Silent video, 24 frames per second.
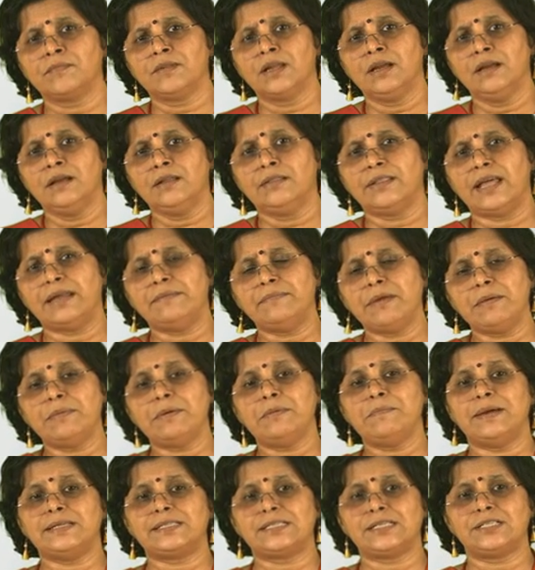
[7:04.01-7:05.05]
there may be
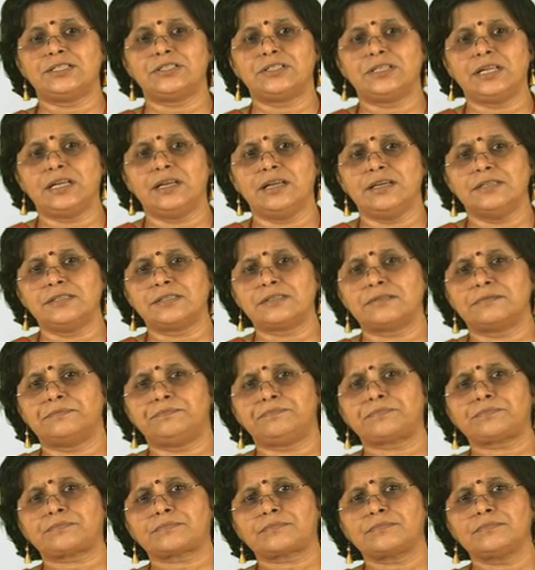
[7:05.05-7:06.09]
message delays.
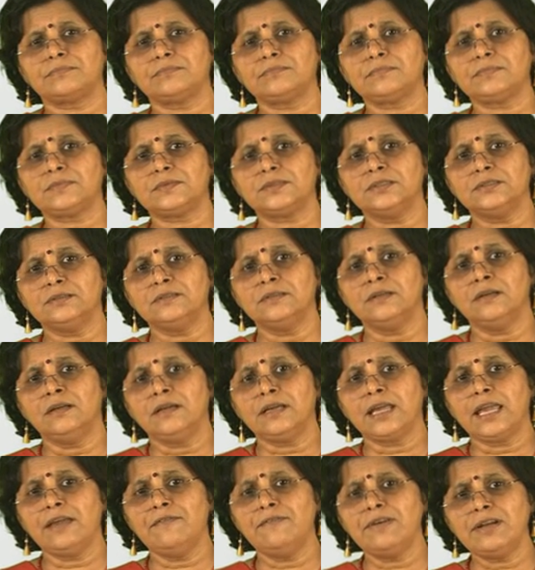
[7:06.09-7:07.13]

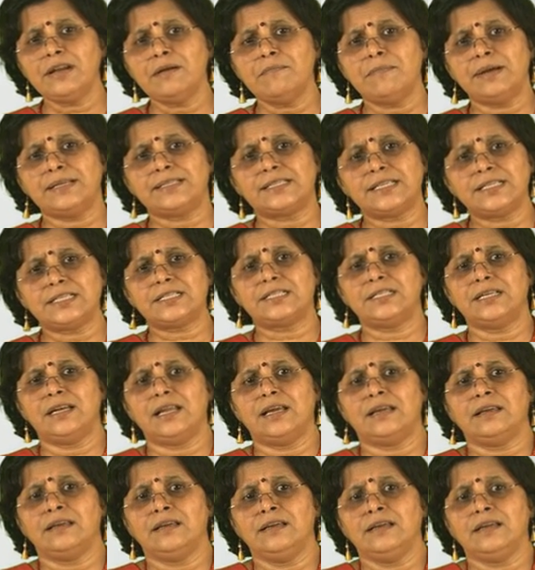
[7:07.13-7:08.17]
Even a message
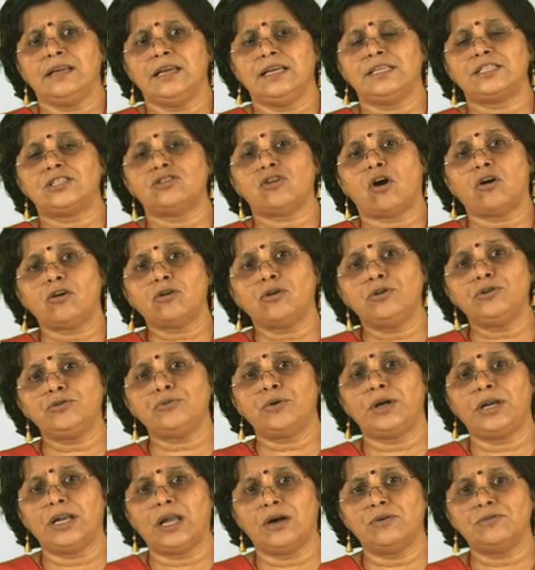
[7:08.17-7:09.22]
delay is not going to
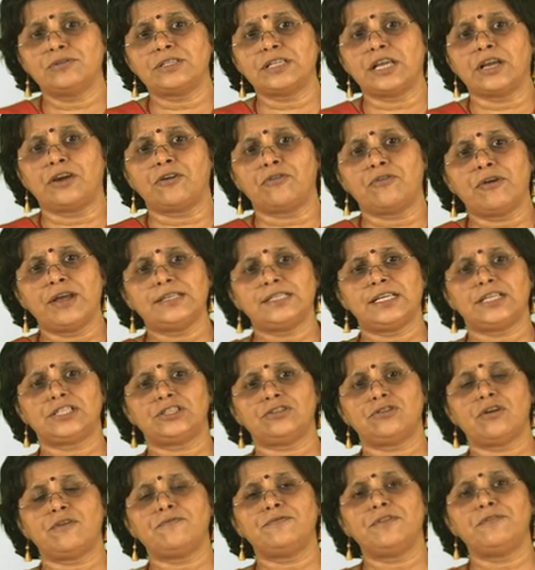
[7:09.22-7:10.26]
allow
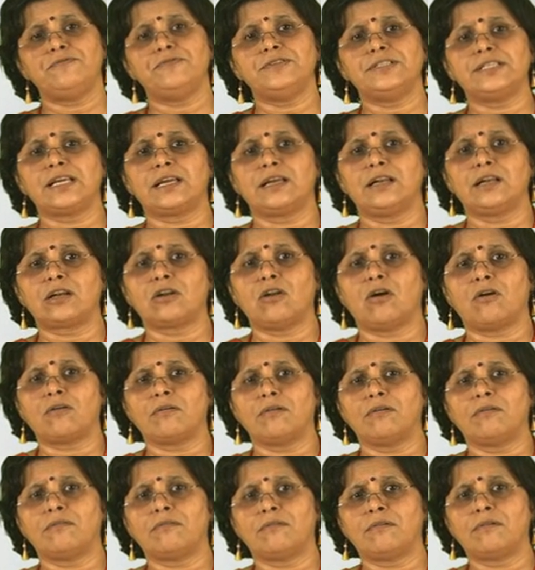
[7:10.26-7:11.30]
synchronization of the physical clock.
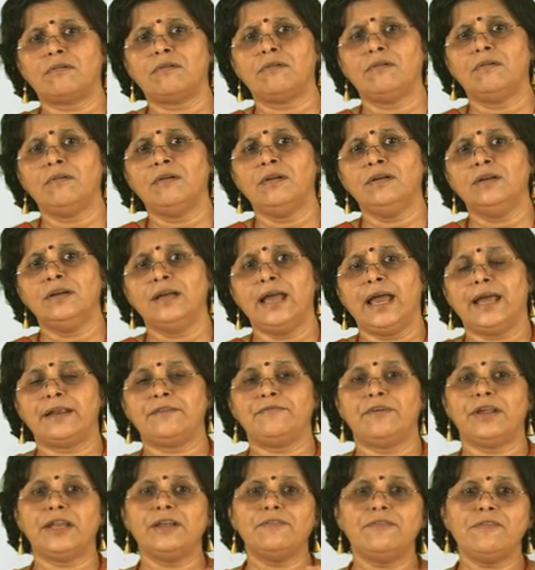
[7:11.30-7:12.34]
And
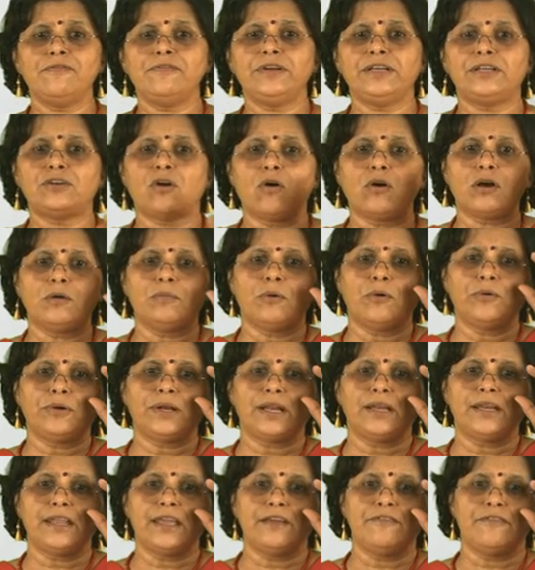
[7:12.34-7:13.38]
whenever we talk about
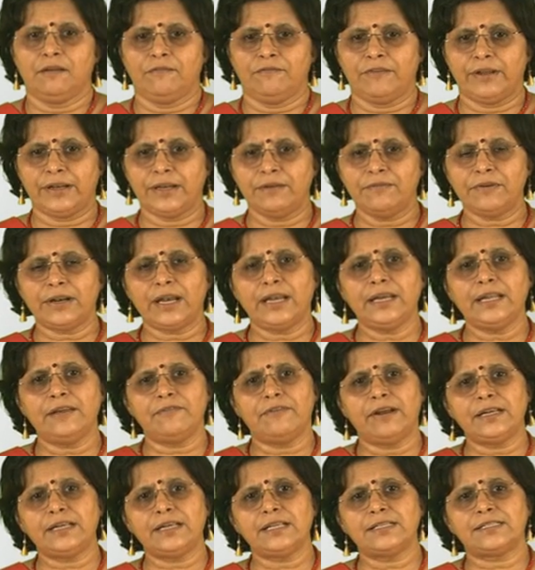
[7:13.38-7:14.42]
an event, whenever an
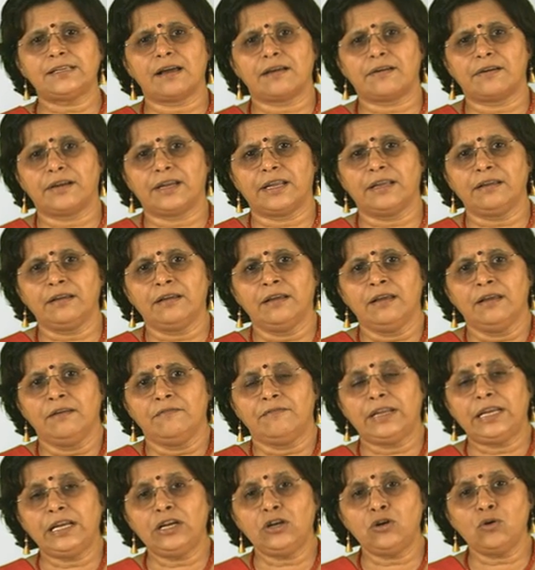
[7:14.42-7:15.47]
event is occurring, we
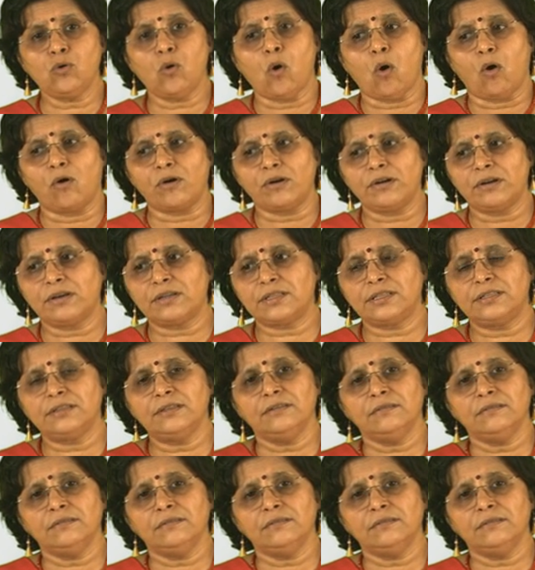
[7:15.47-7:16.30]
need to order the